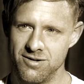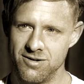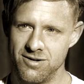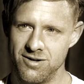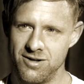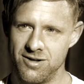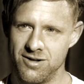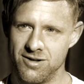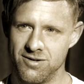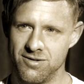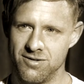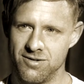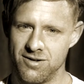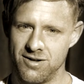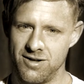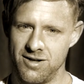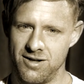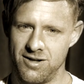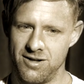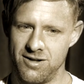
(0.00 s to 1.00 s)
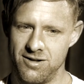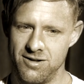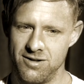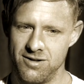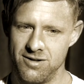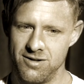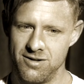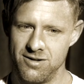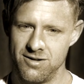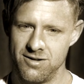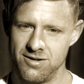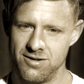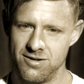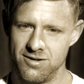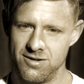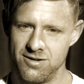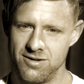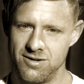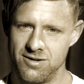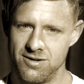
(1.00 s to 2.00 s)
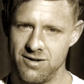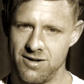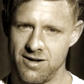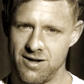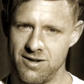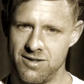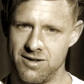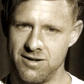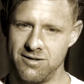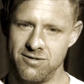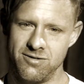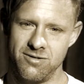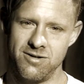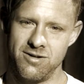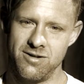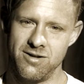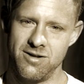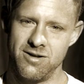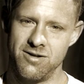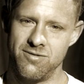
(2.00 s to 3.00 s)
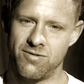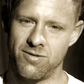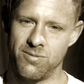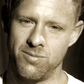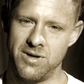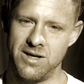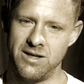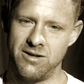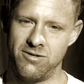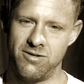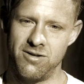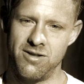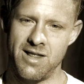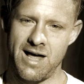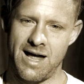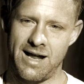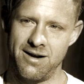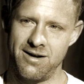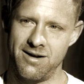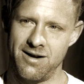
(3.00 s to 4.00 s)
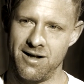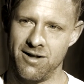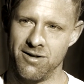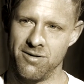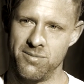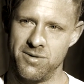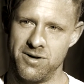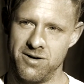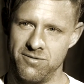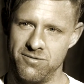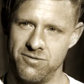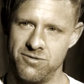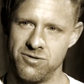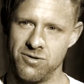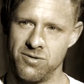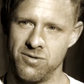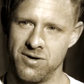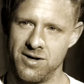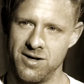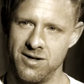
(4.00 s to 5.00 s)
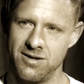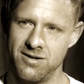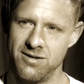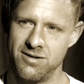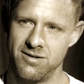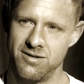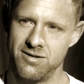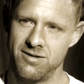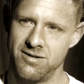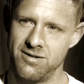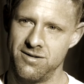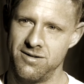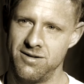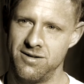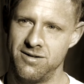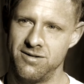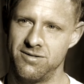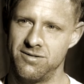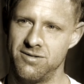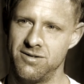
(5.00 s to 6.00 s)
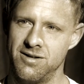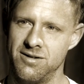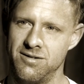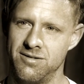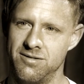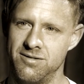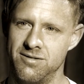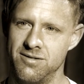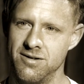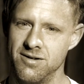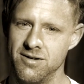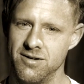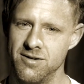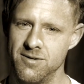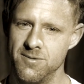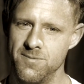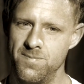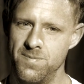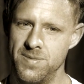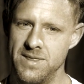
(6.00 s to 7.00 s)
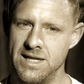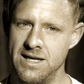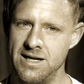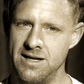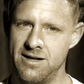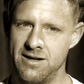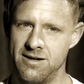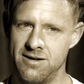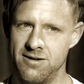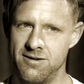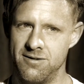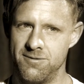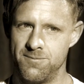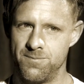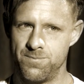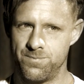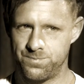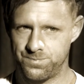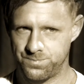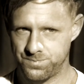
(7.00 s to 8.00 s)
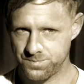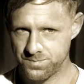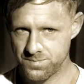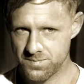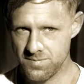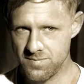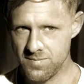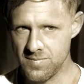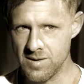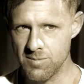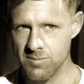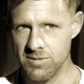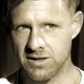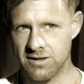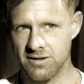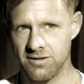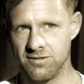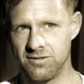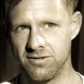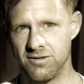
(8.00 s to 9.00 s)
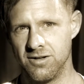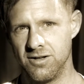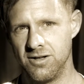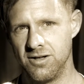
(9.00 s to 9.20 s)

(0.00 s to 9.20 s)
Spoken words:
and I think for me that element of joy is needed, because